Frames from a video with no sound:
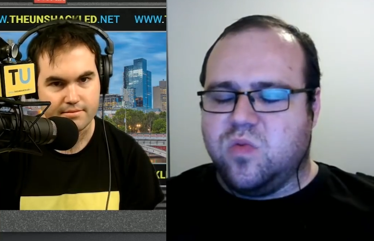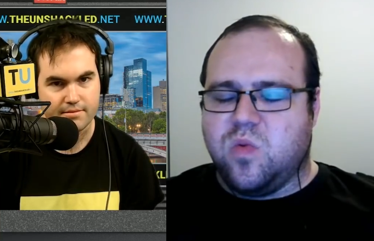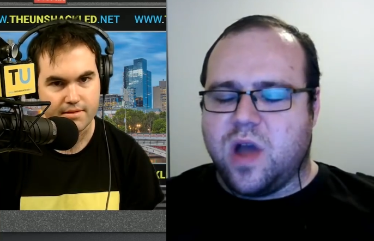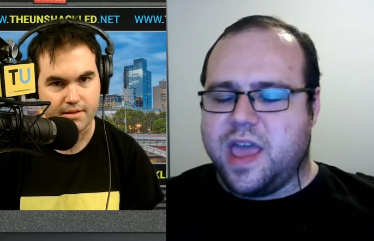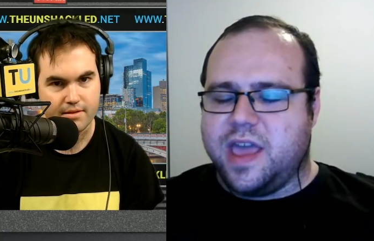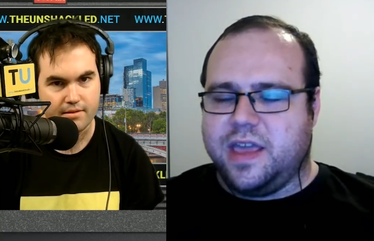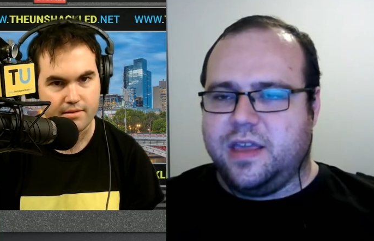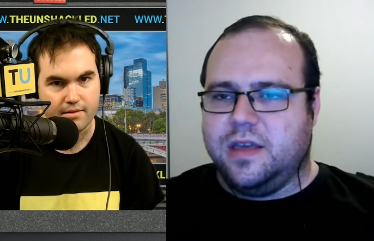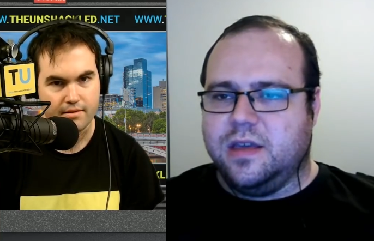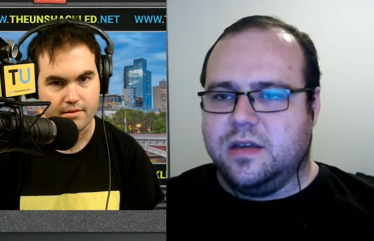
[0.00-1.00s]
Speaker 1: way
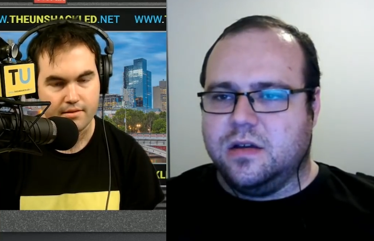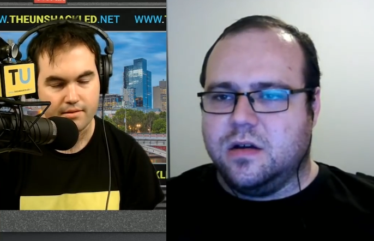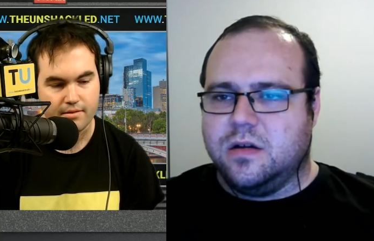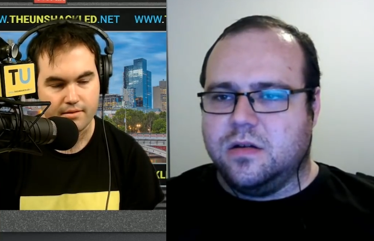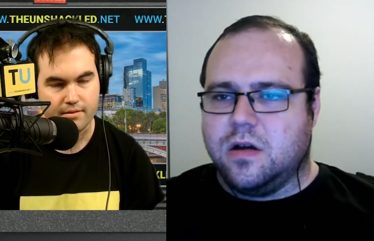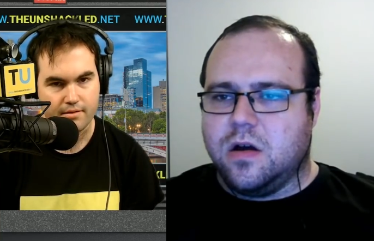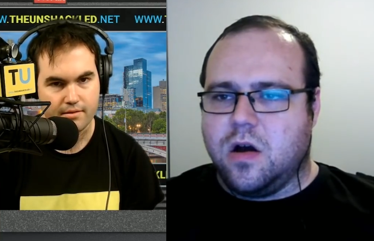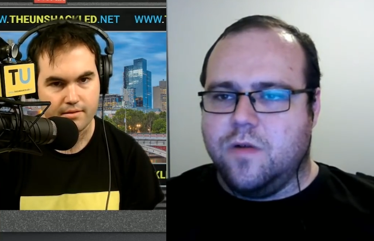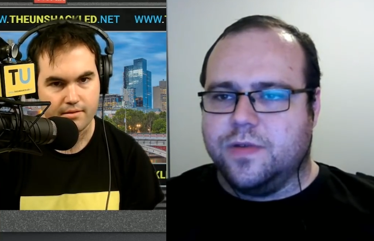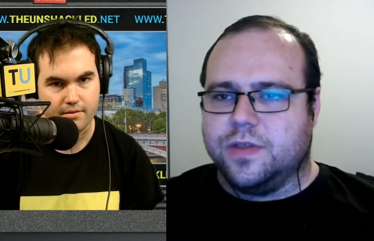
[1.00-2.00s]

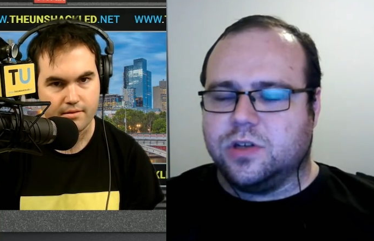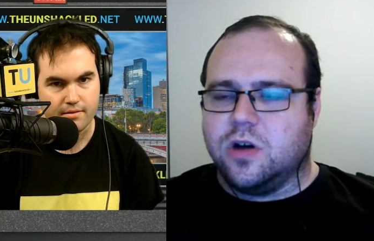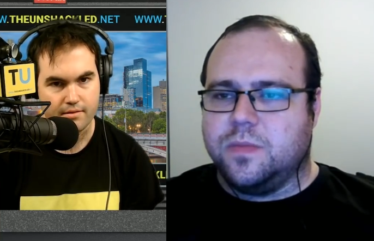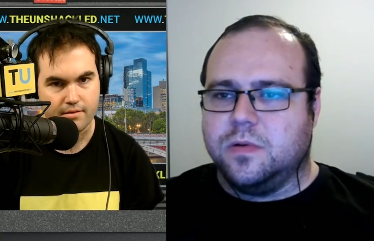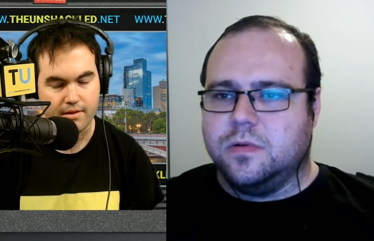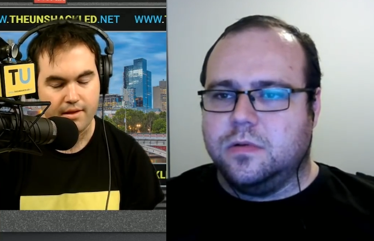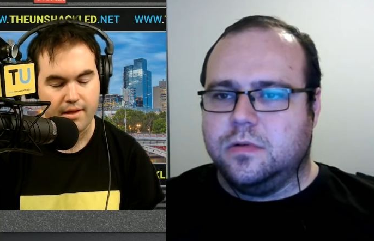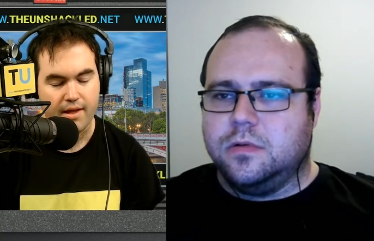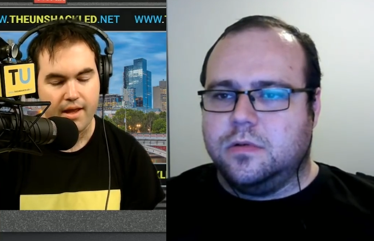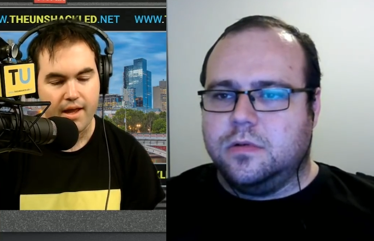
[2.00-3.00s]
over the top.
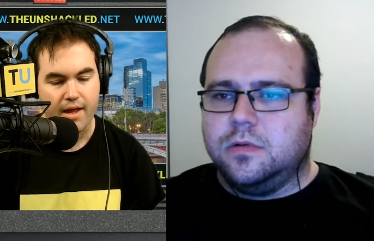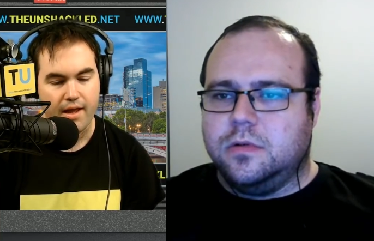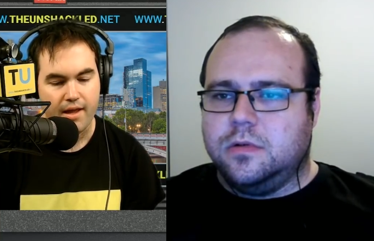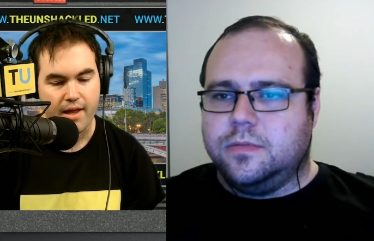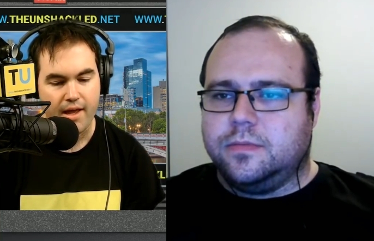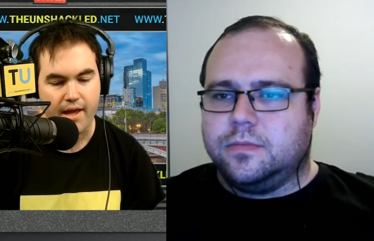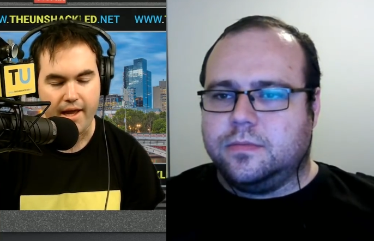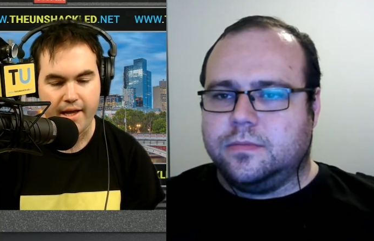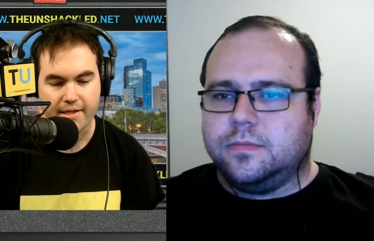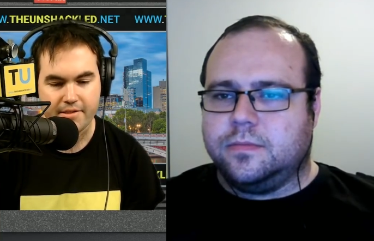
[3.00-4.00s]

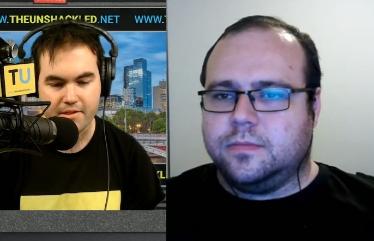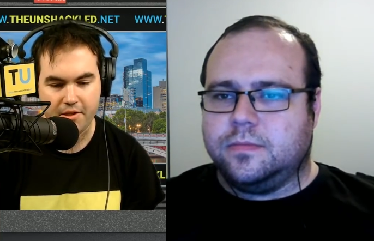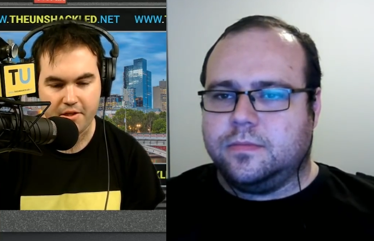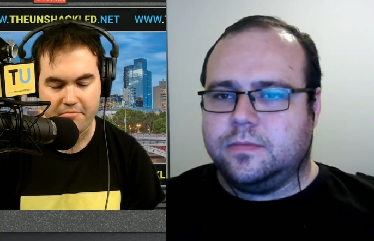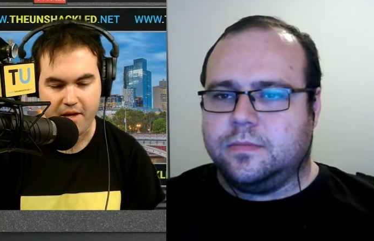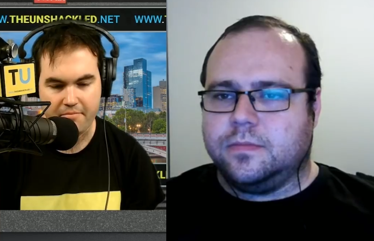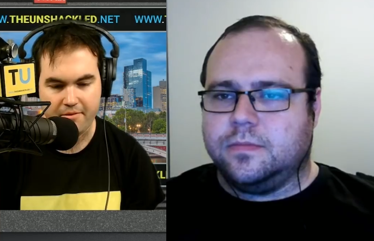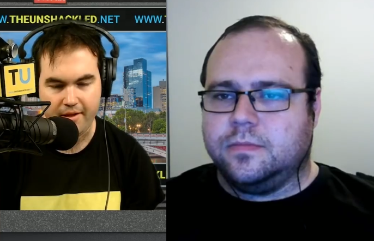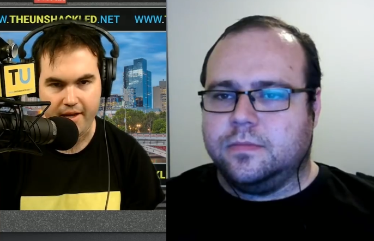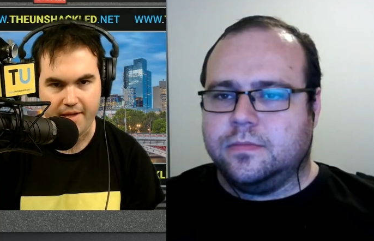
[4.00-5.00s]
Speaker 2: And a lot of
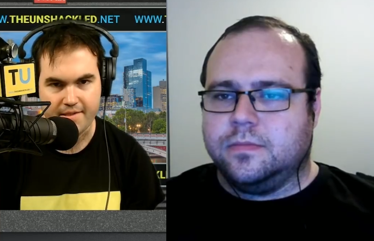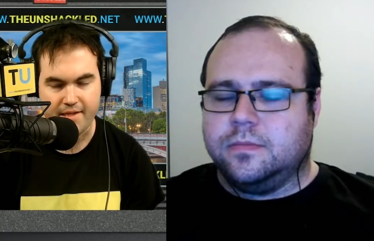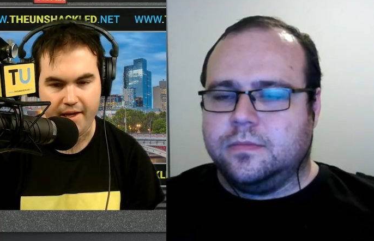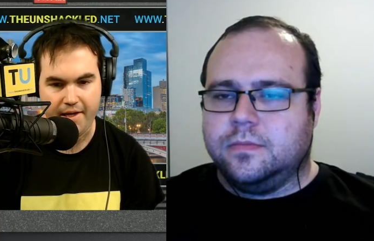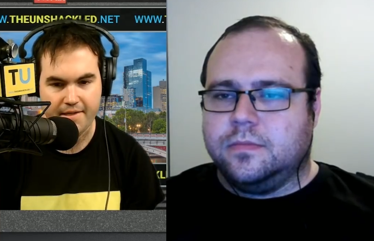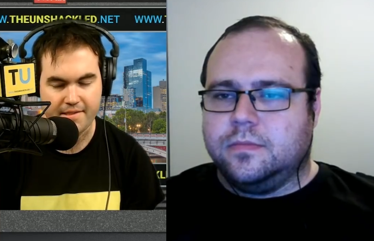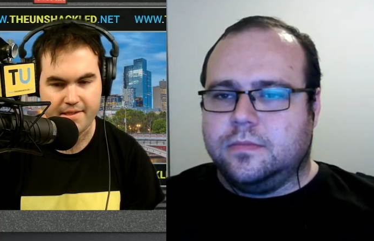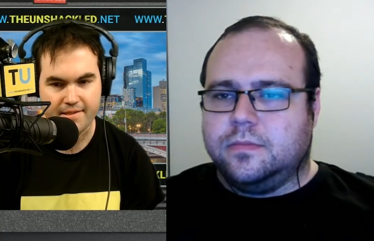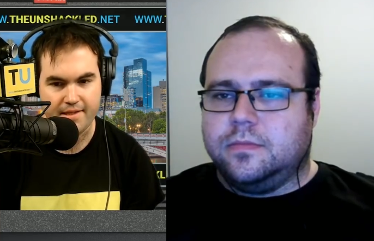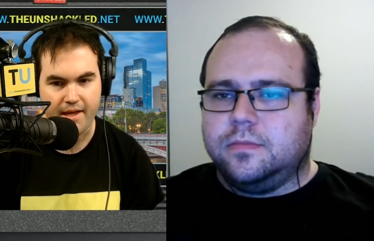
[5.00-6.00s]
people are now saying, is
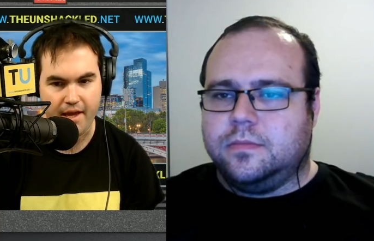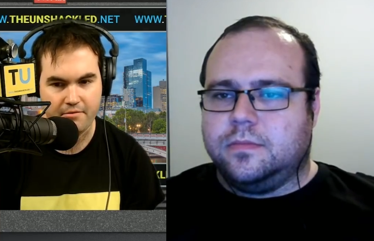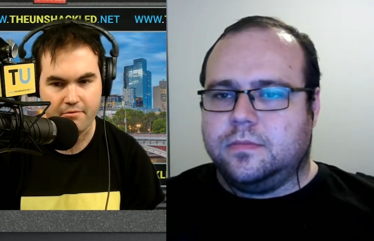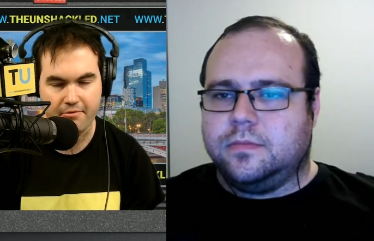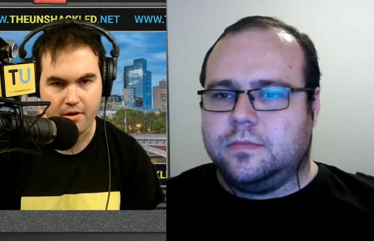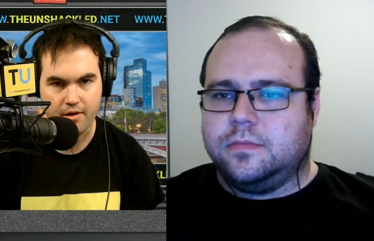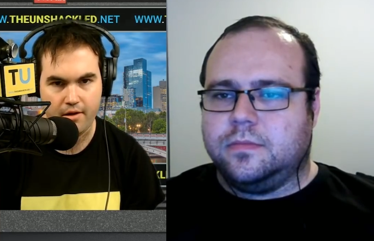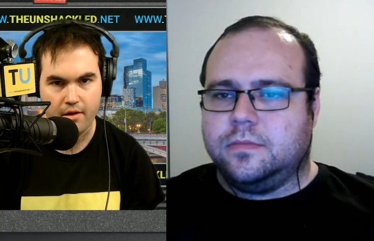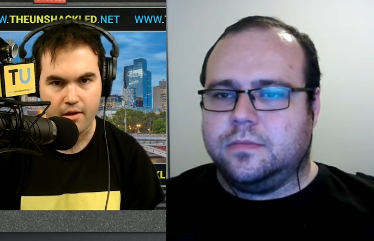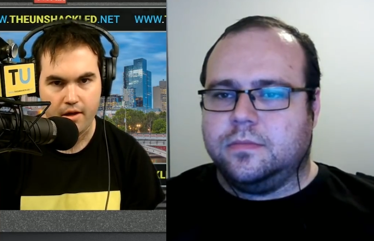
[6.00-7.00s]
this the end
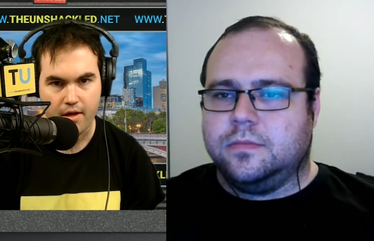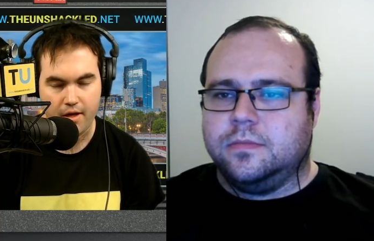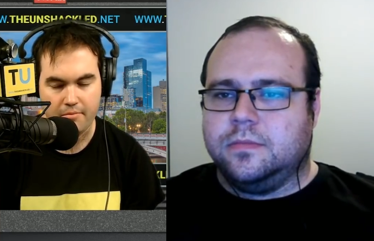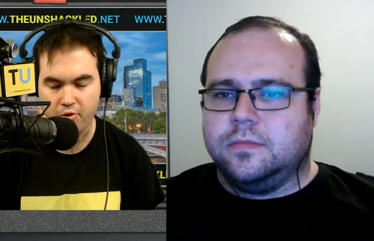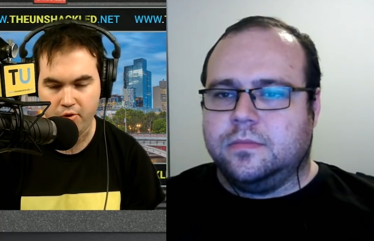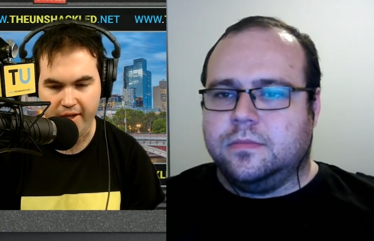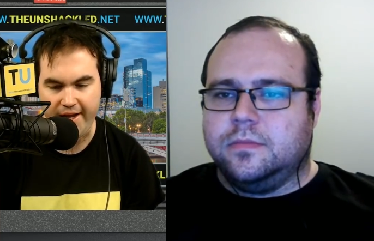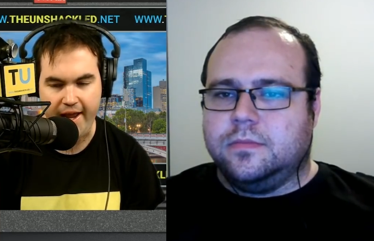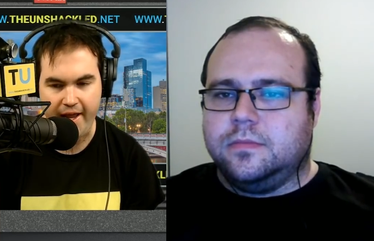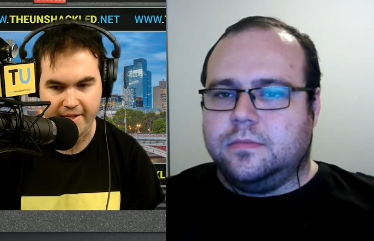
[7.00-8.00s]
for uh,
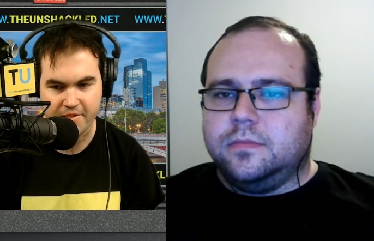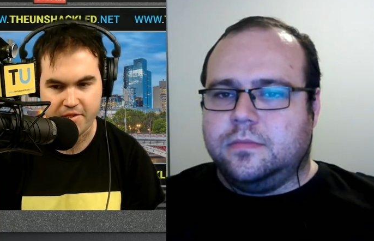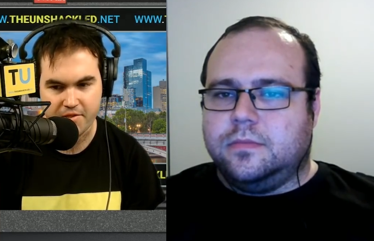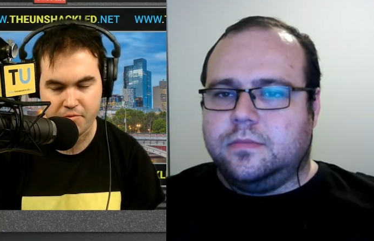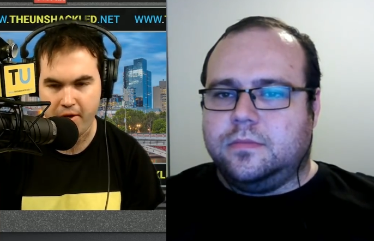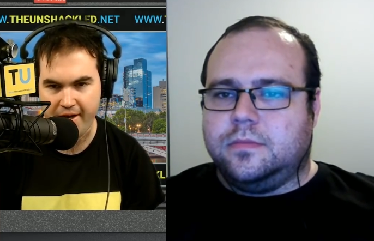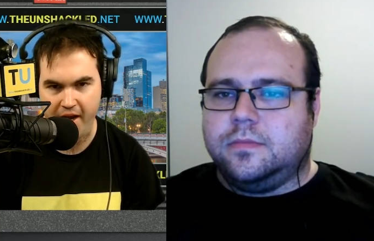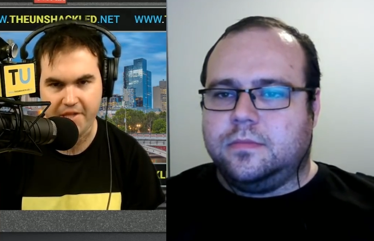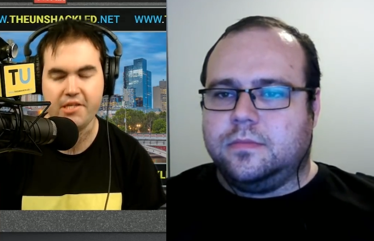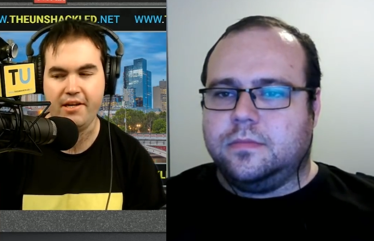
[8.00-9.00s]
Pauline Hanson's One
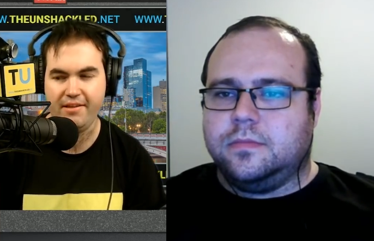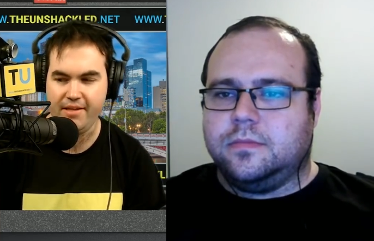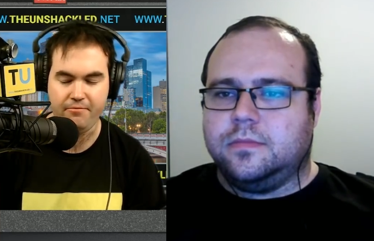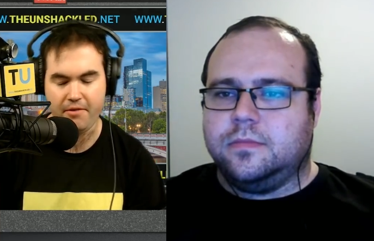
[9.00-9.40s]
Nation? And they've